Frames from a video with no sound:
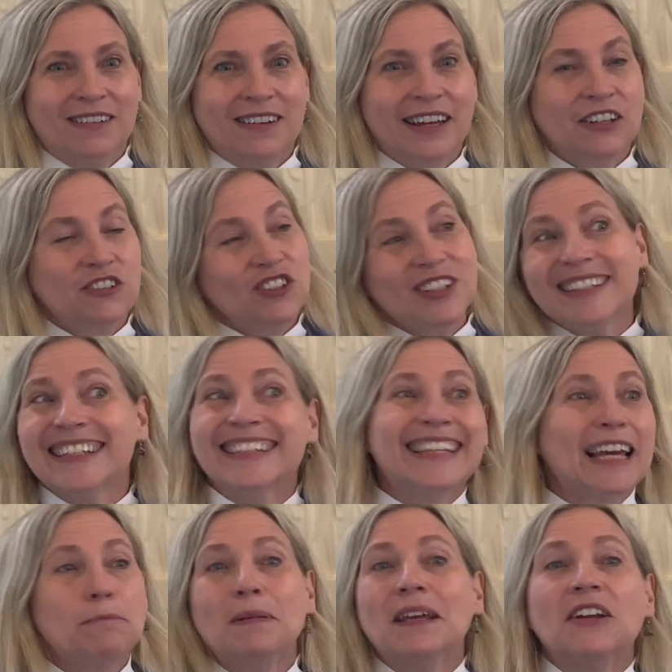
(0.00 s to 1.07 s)
And Jesus
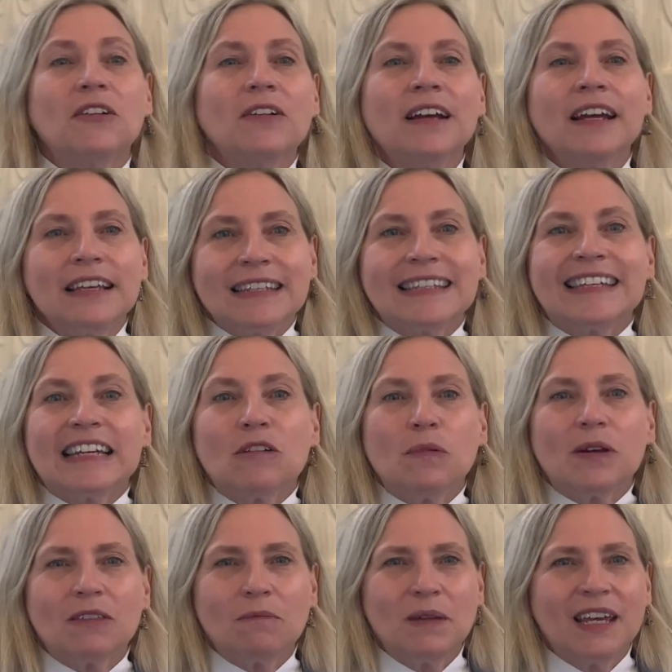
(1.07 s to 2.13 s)
said, "Peter, stick
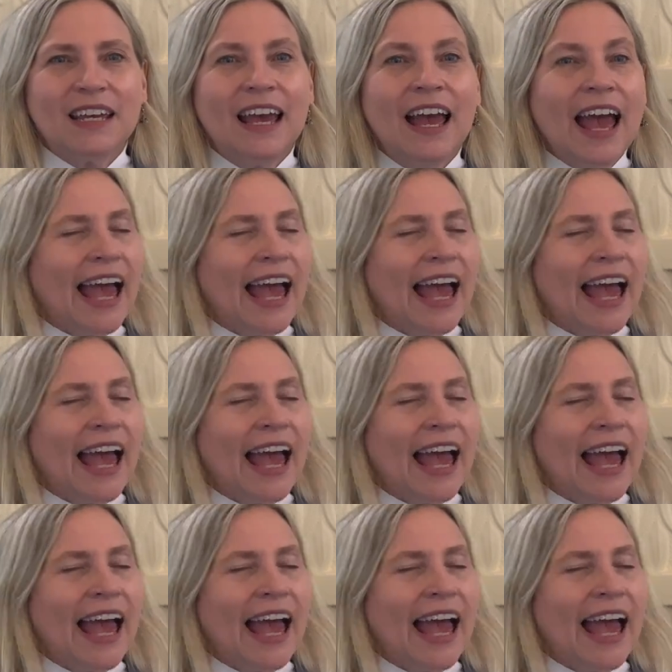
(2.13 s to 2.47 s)
with me